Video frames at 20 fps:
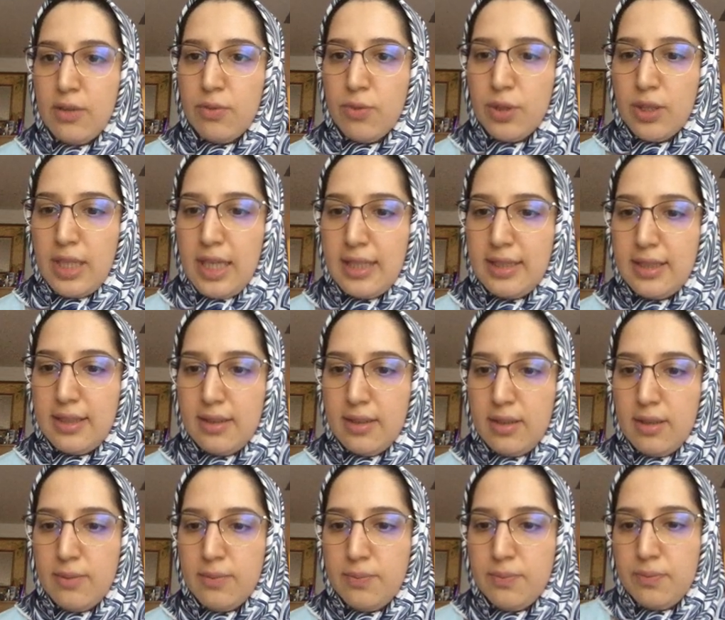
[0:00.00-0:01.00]
for that
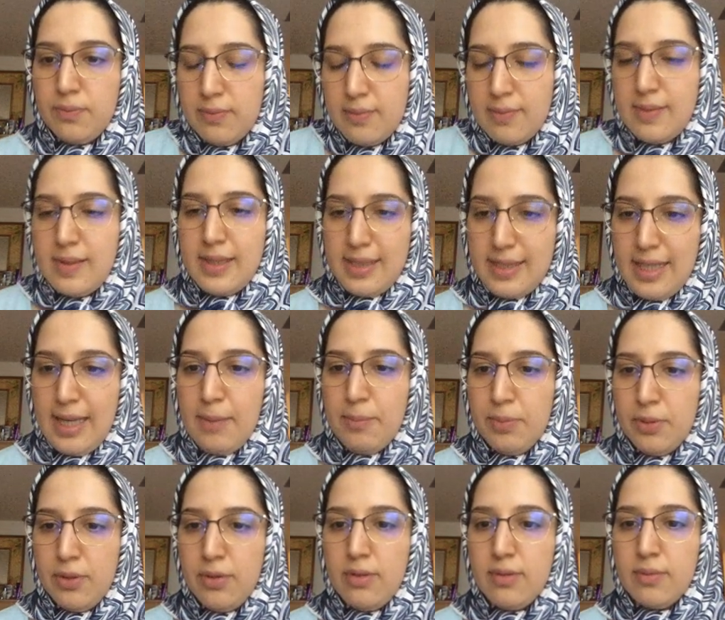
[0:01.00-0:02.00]

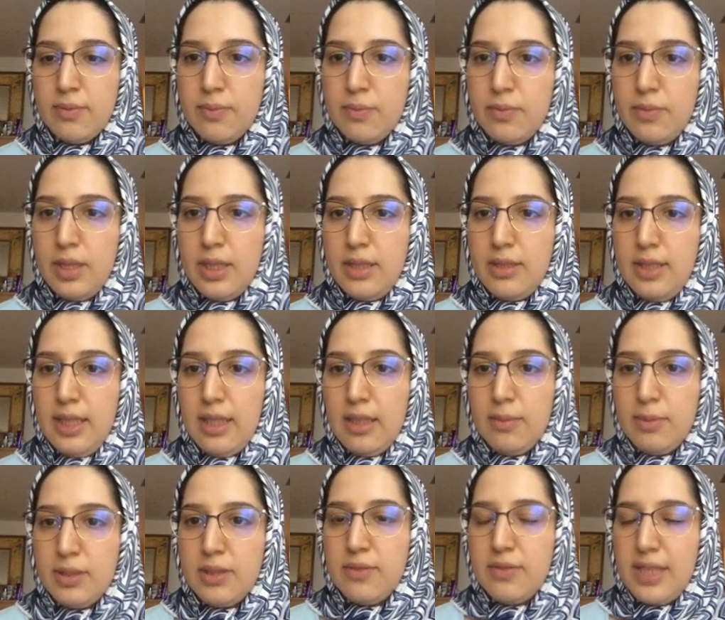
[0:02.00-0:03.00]
sample, the
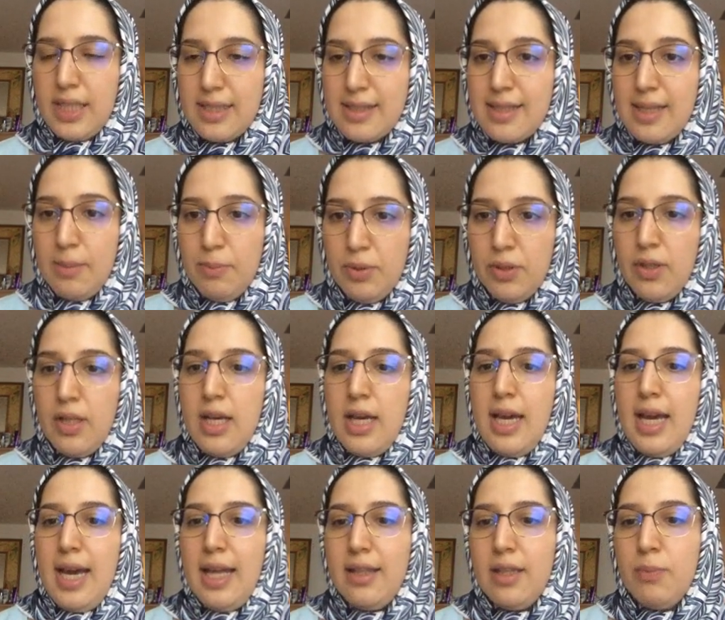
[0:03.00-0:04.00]
element of that sample,
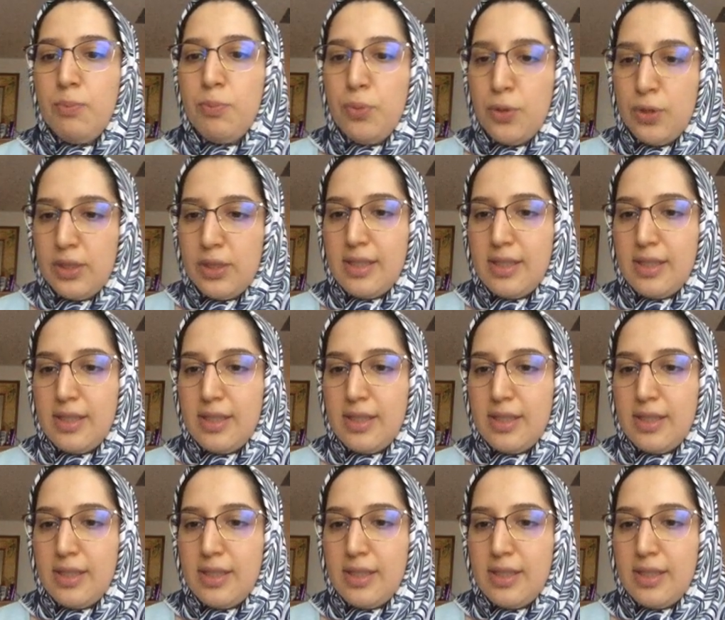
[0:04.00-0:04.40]
and then put the